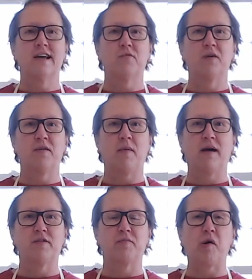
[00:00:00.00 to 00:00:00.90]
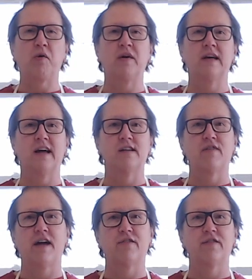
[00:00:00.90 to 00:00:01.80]
One of the bottles broke, and
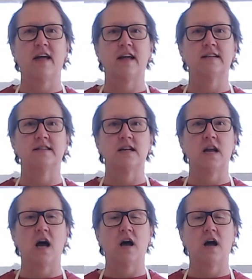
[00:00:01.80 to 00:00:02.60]
rather than